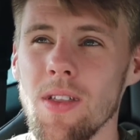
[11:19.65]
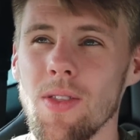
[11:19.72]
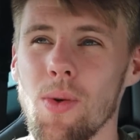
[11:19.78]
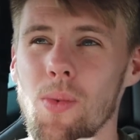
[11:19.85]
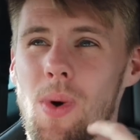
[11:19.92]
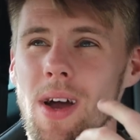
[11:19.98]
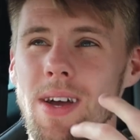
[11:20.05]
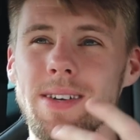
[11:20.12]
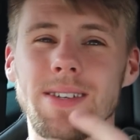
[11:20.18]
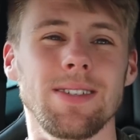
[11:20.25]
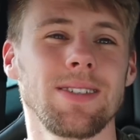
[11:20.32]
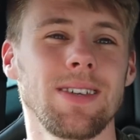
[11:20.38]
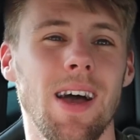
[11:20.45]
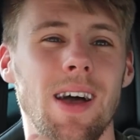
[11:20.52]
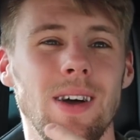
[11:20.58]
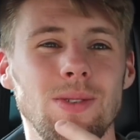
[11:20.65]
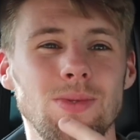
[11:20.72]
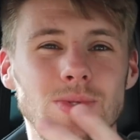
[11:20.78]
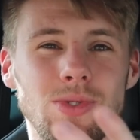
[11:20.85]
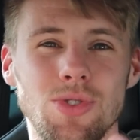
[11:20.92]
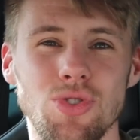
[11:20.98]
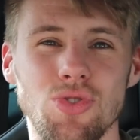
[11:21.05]
the way it
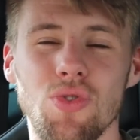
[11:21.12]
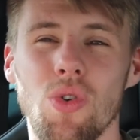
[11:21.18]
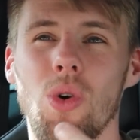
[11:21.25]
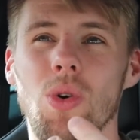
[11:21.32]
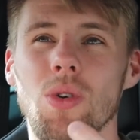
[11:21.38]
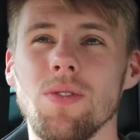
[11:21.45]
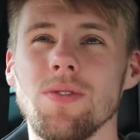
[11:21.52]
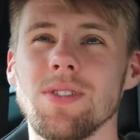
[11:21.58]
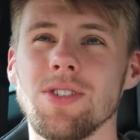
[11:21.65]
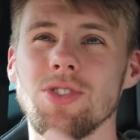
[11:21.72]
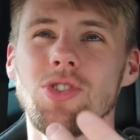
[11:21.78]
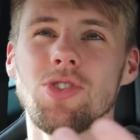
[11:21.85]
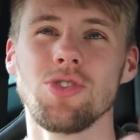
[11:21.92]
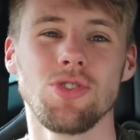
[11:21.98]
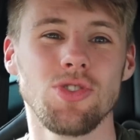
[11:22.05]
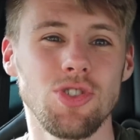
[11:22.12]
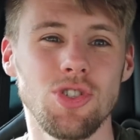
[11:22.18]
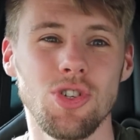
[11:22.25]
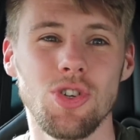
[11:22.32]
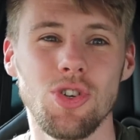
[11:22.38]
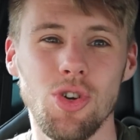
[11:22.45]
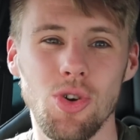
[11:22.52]
sounds and drives, it's just such
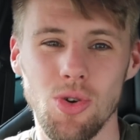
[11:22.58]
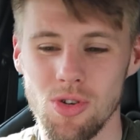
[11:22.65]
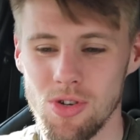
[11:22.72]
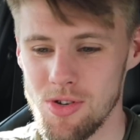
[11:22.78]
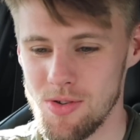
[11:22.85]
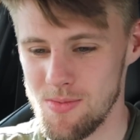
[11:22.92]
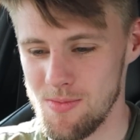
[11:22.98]
a good.